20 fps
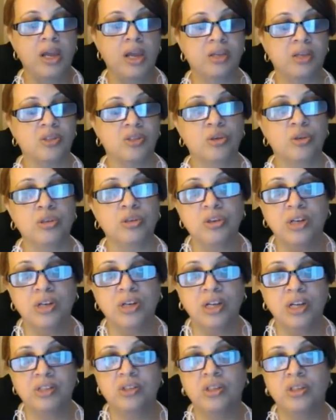As soon as you
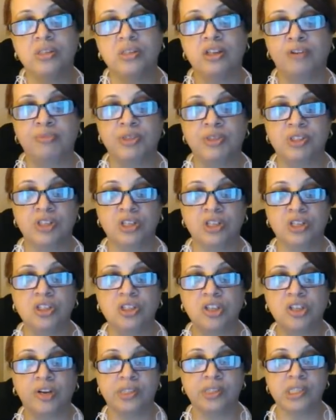can get yourself
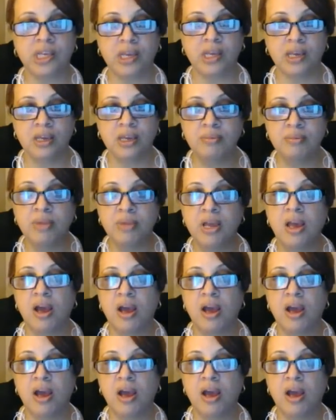positioned on a team,